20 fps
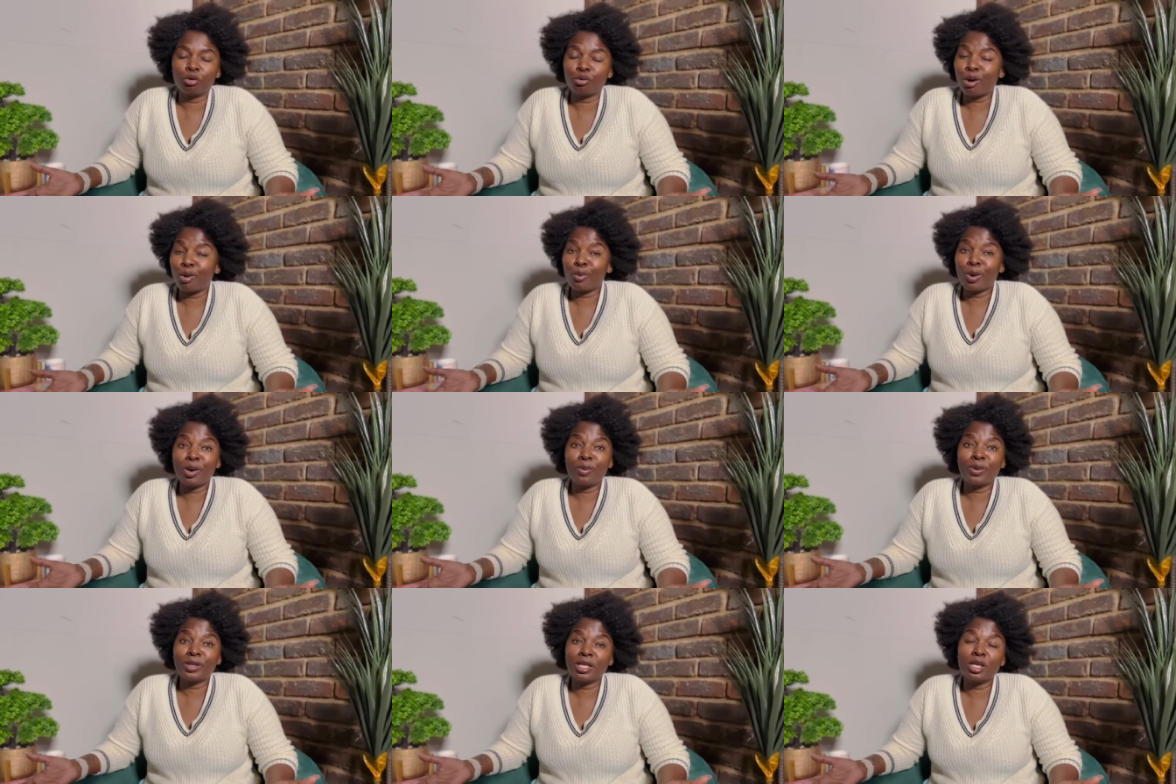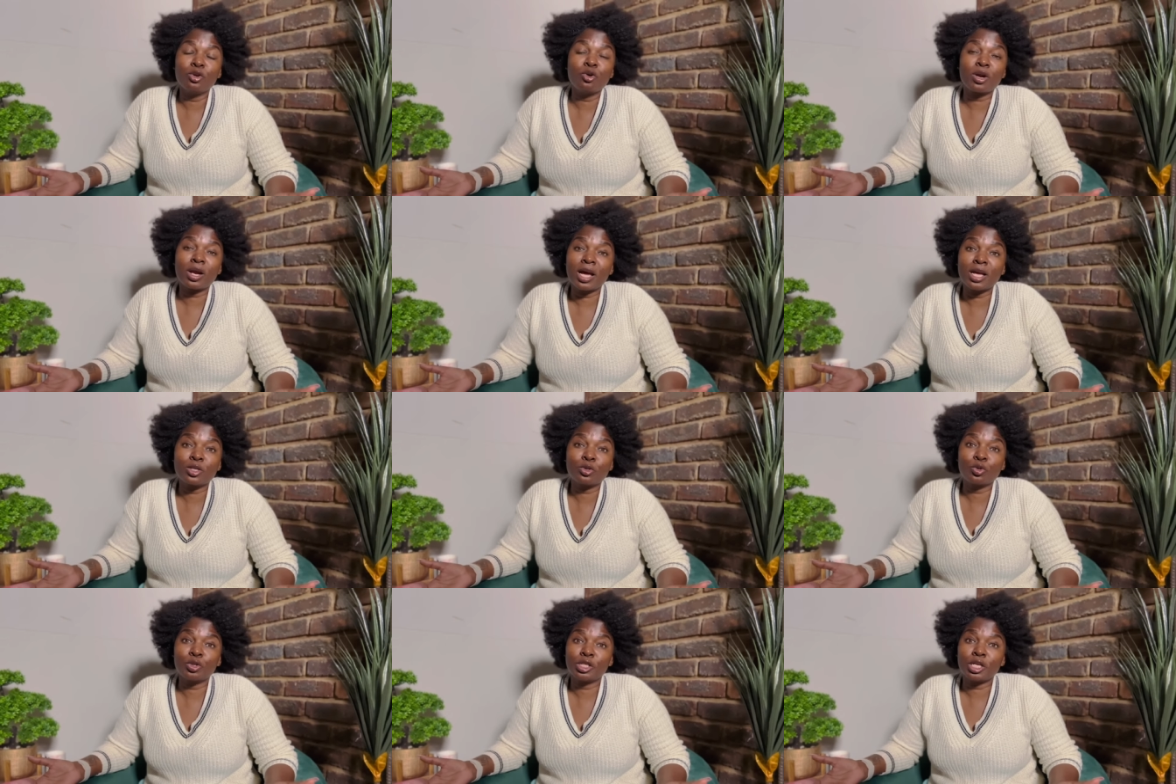You are well within your
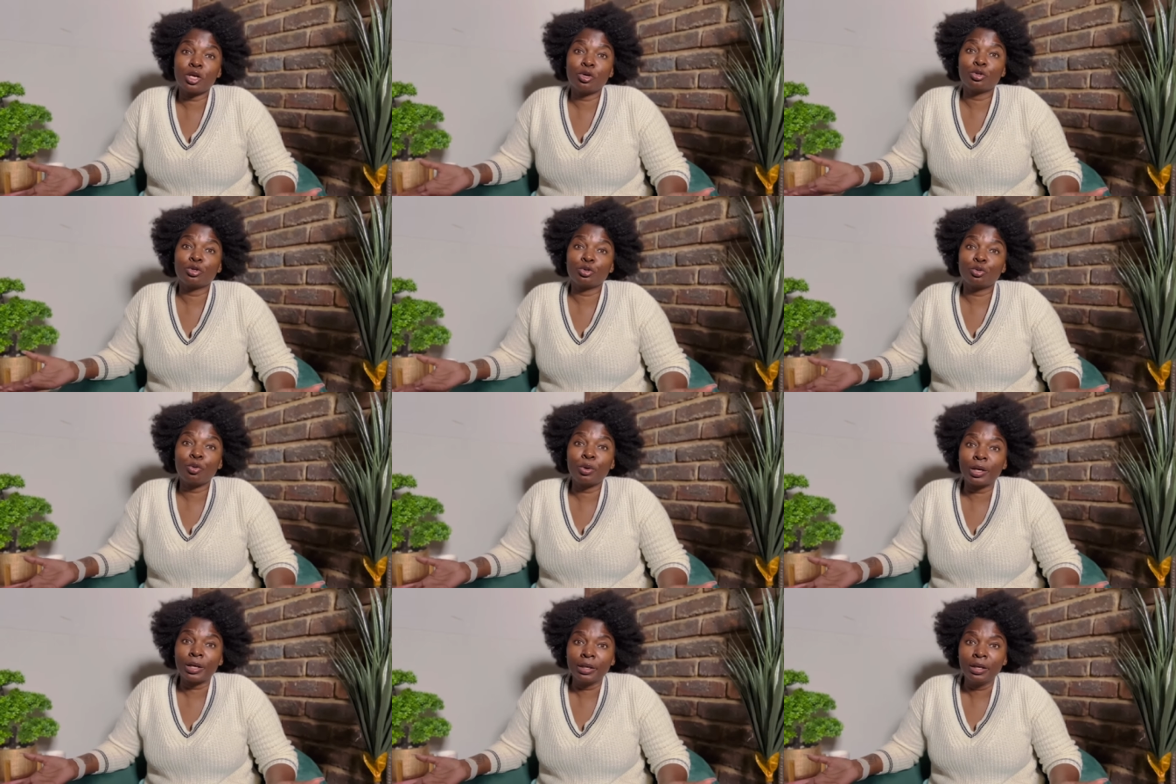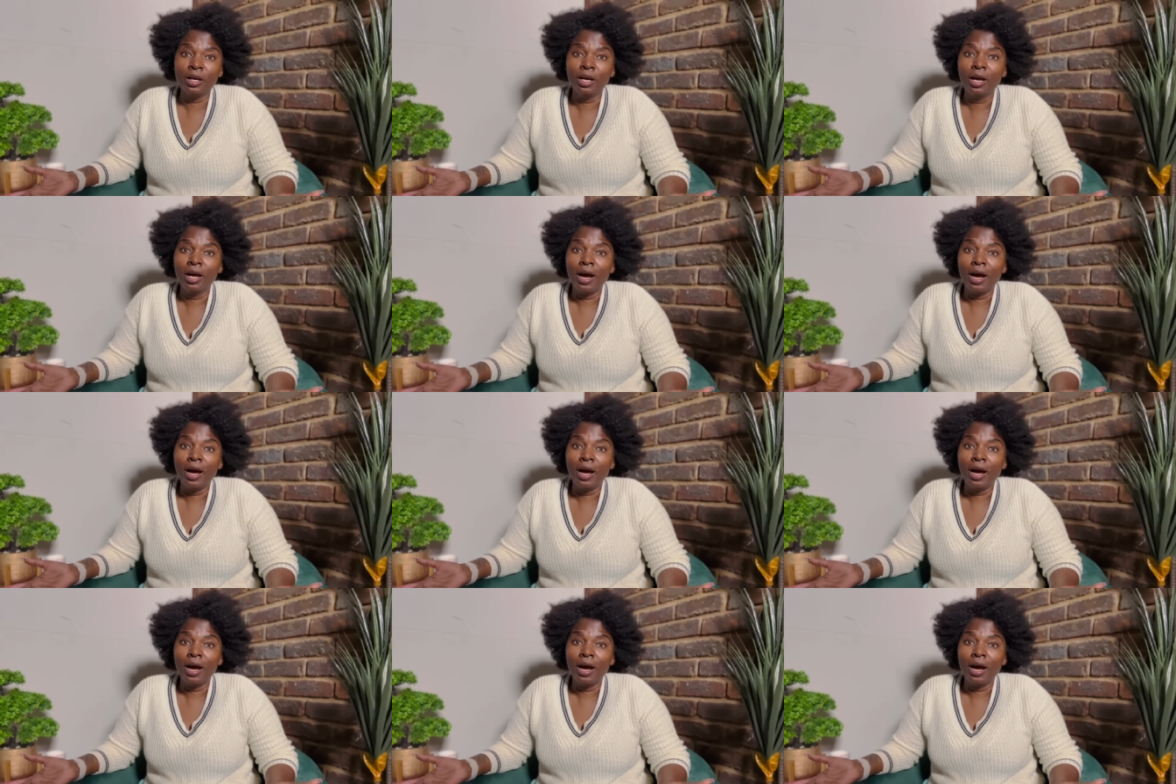rights to share your story